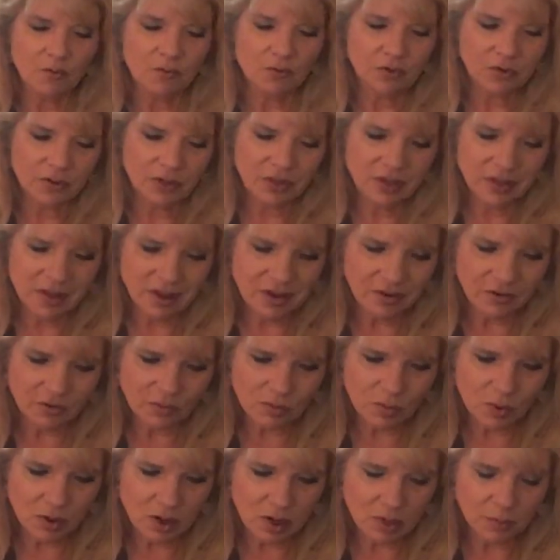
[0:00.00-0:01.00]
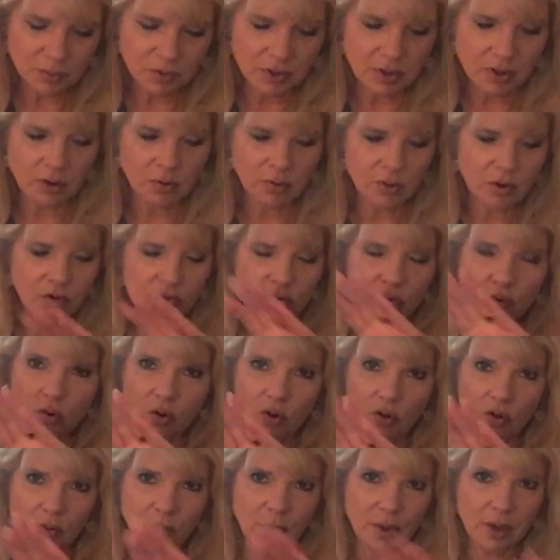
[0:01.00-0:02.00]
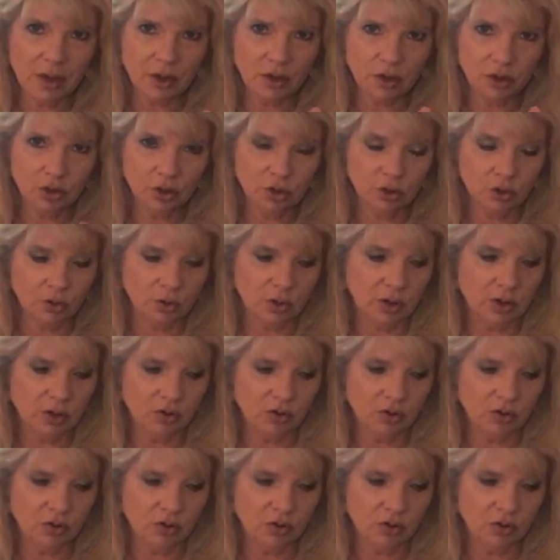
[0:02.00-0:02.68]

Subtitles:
for this one up here, it's all about you.